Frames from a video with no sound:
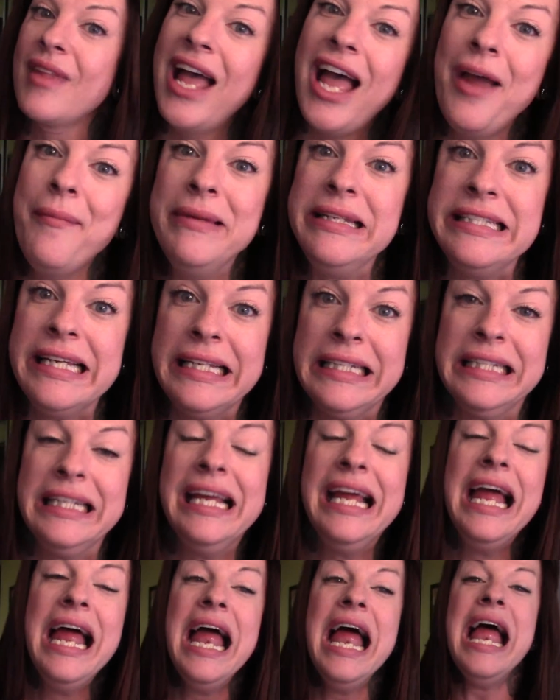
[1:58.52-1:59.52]
I'd be done.
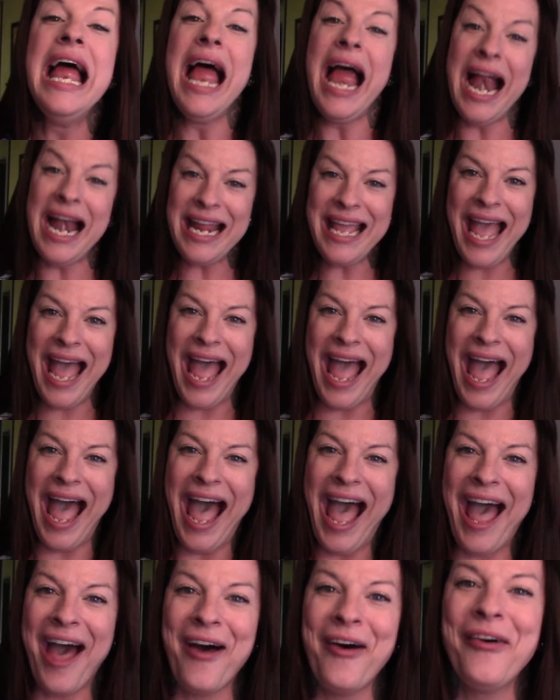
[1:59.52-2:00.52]

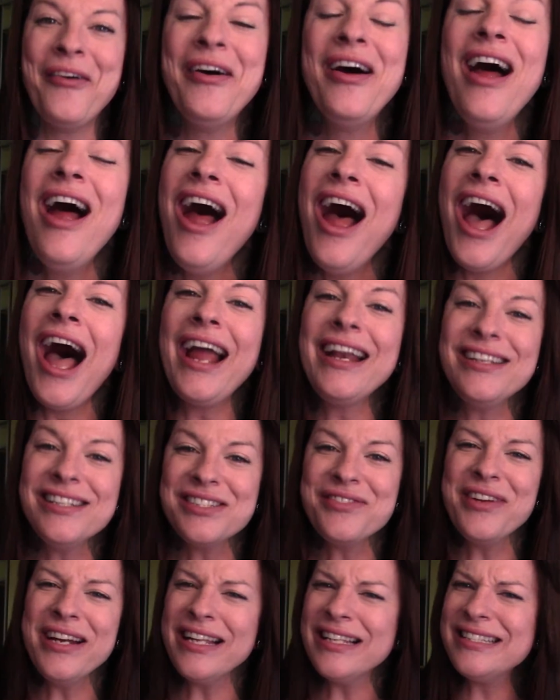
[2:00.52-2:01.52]
Anyhow, I
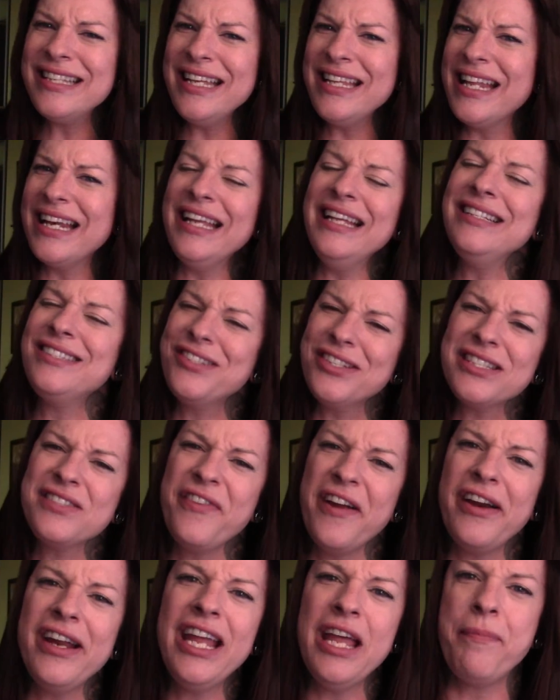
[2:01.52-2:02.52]
just want to say that it's just
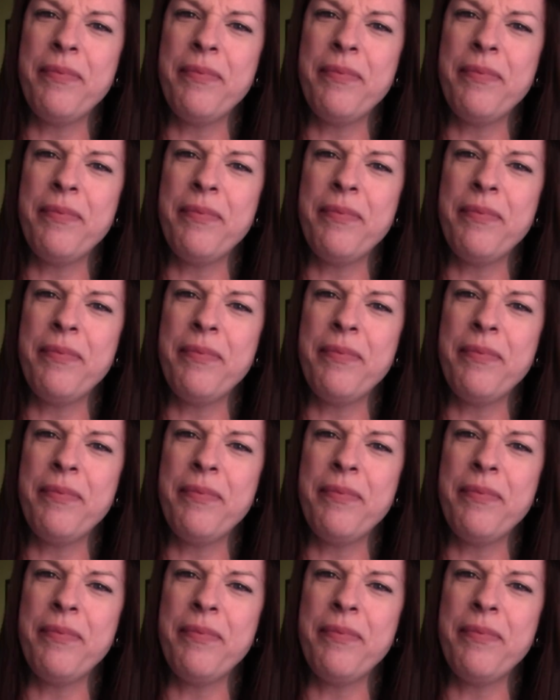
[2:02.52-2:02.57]
very